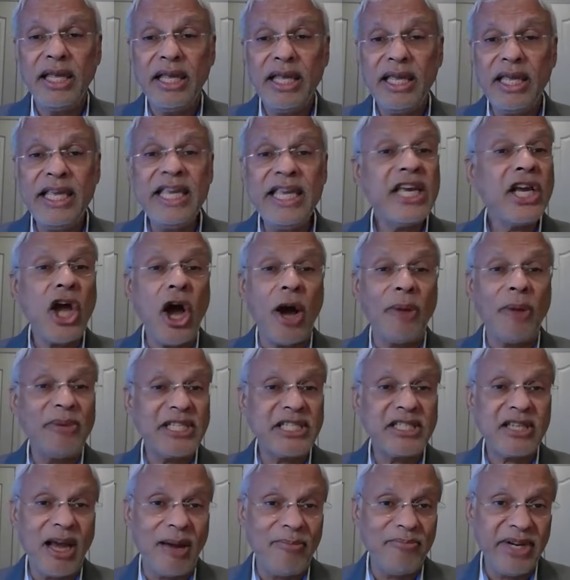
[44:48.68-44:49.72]

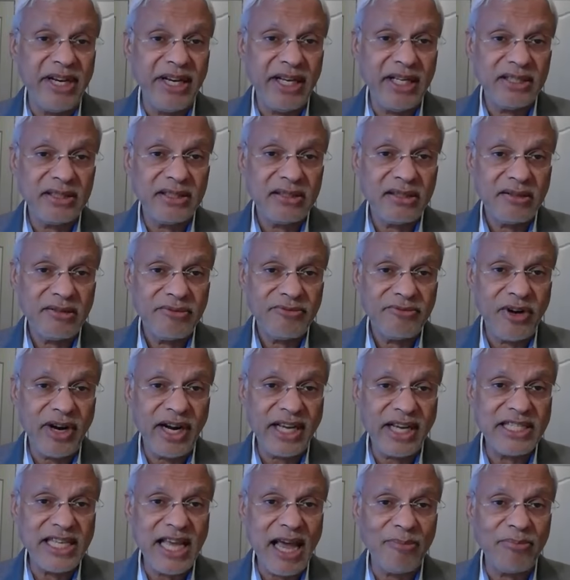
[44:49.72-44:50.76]
E-commerce companies, for
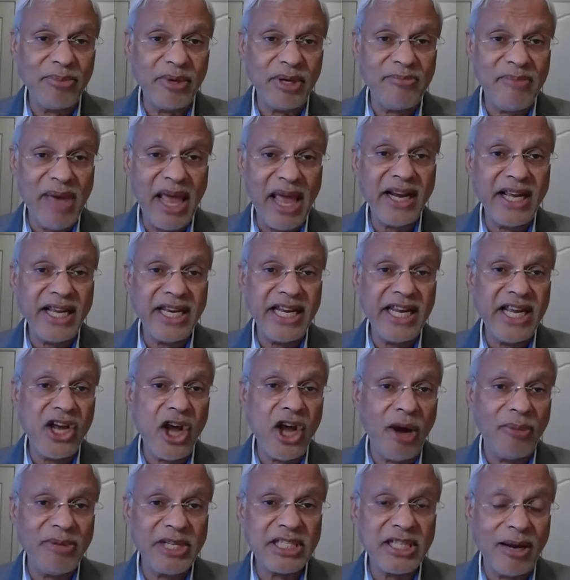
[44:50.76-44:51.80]
example, American
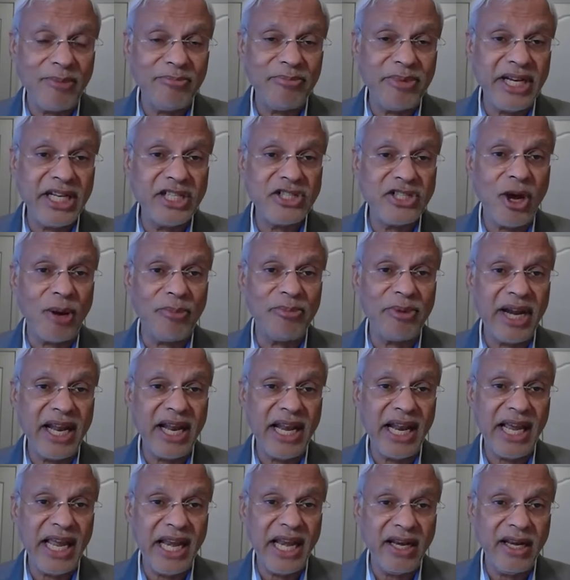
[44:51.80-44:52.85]
e-commerce companies
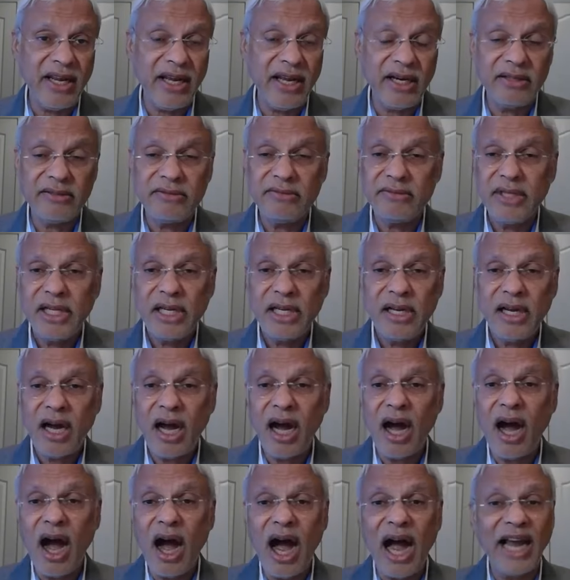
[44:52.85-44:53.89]
operating in India
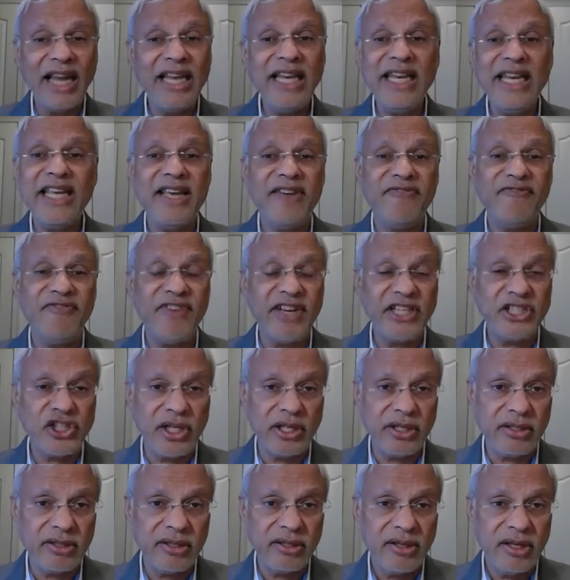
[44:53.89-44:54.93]
are highly
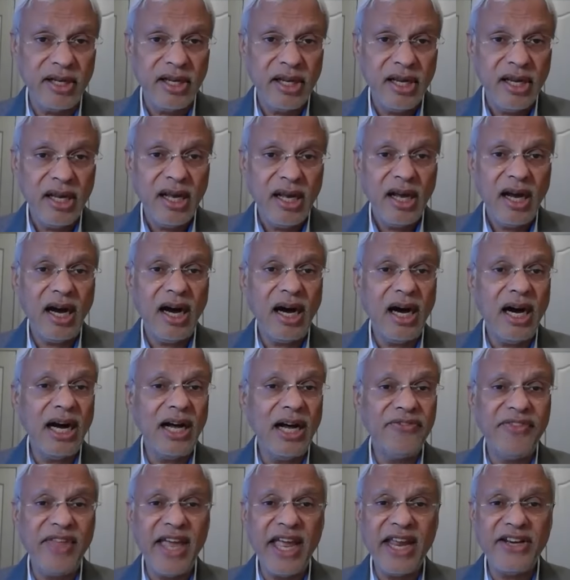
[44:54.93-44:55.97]
efficient.
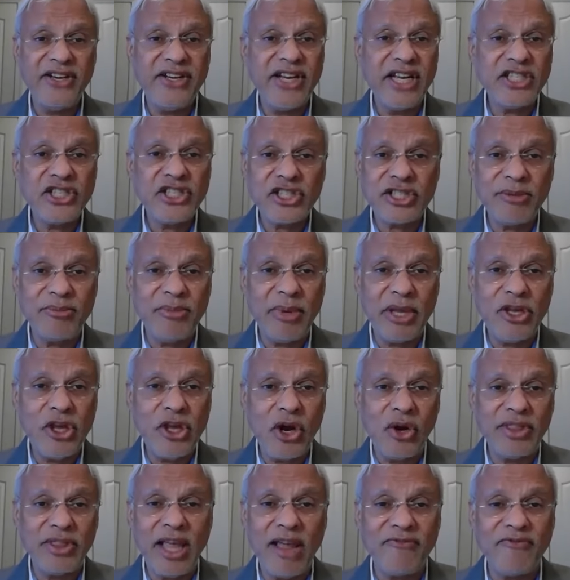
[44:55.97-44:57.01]
They
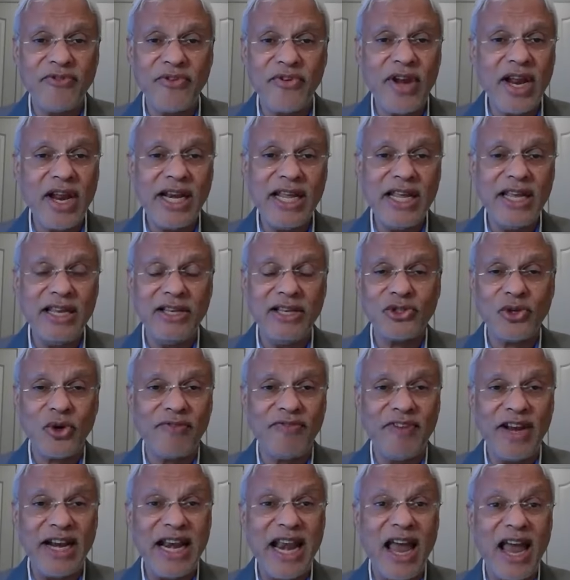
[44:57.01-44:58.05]
distribute, they really sort
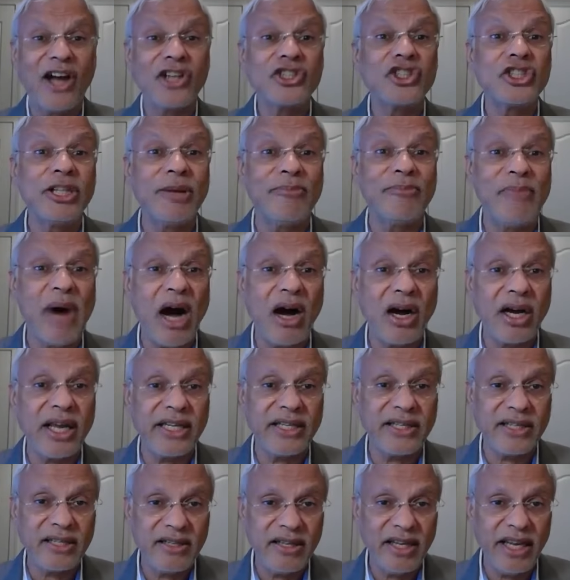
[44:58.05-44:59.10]
of enlarge the
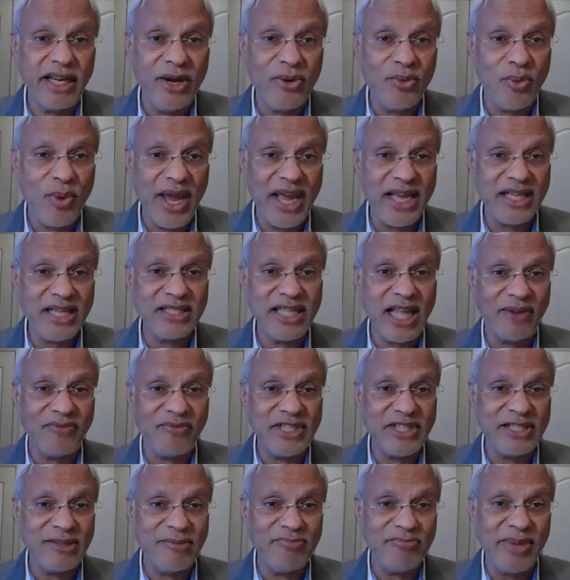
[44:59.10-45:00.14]
market in ways that
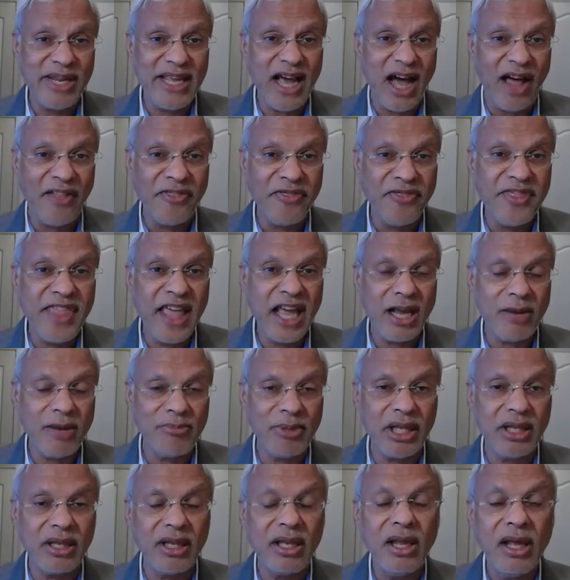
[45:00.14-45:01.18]
were simply
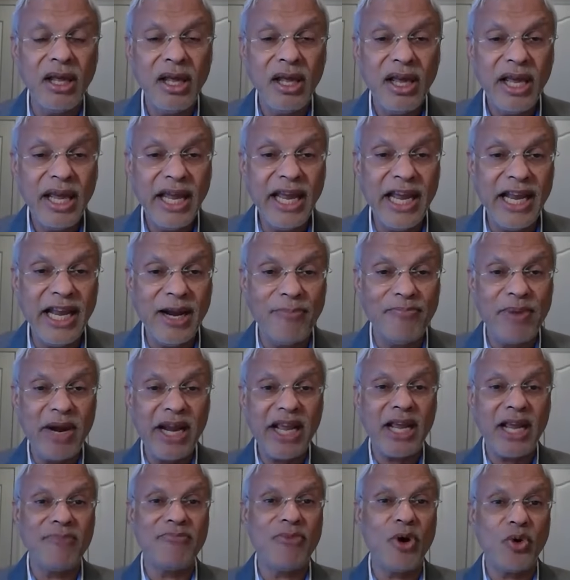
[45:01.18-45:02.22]
unthinkable in a
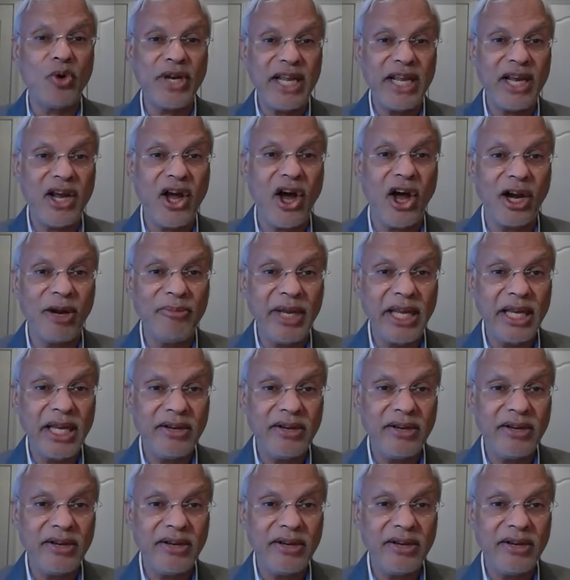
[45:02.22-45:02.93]
brick and mortar economy,